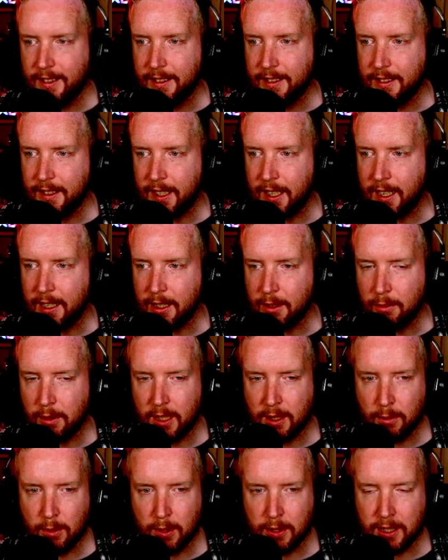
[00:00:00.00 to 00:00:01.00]
Yeah, you, he
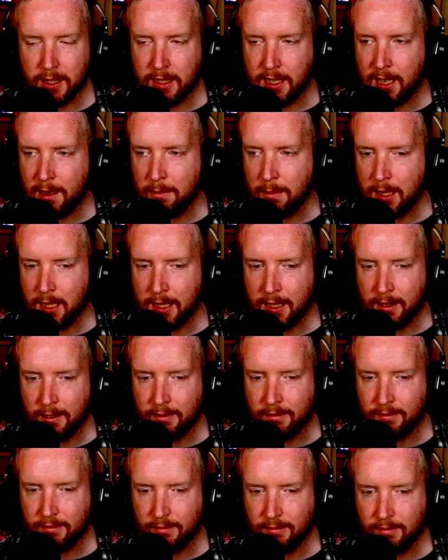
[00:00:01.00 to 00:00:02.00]
was at 10 million.
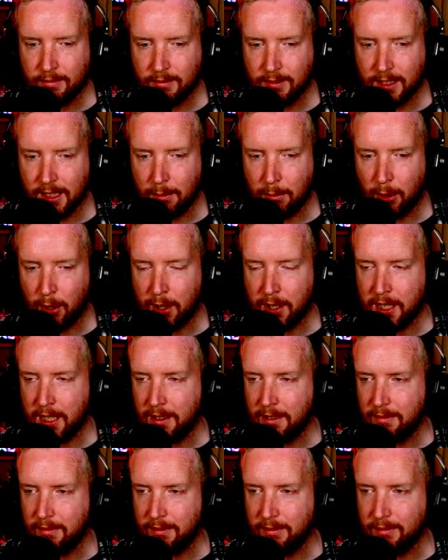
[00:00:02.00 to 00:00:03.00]
And we're only,
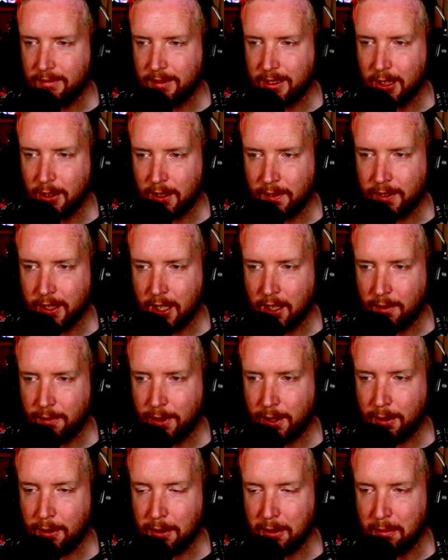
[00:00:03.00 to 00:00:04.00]
we're not even halfway
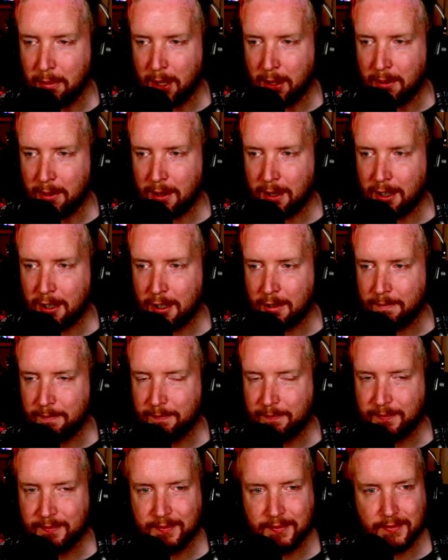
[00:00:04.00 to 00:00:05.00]
through the month.
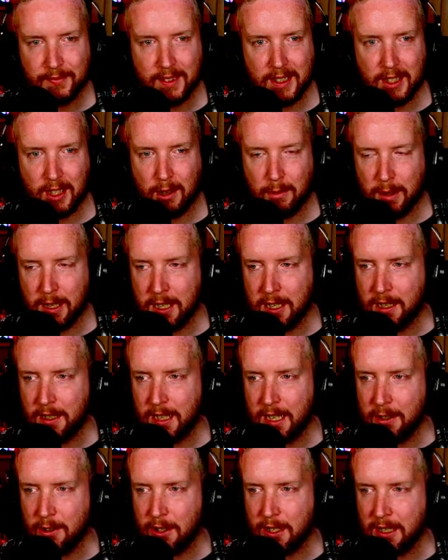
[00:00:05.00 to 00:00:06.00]
It's going to be
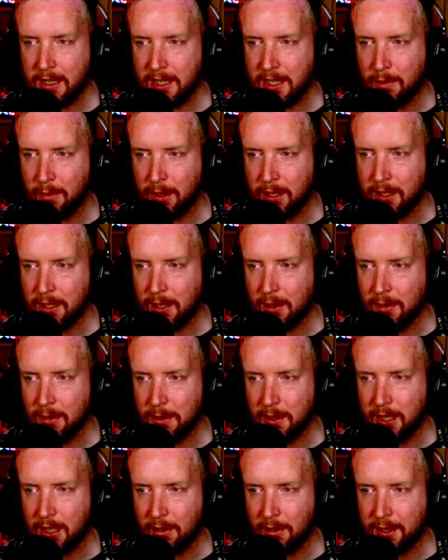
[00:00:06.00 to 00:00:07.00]
interesting to see what the totals
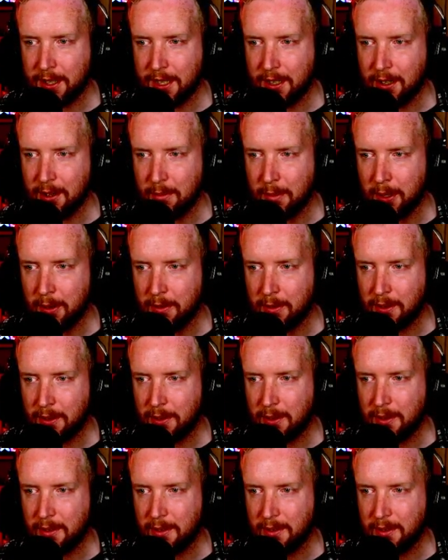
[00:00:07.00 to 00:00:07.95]
are at the end of the month.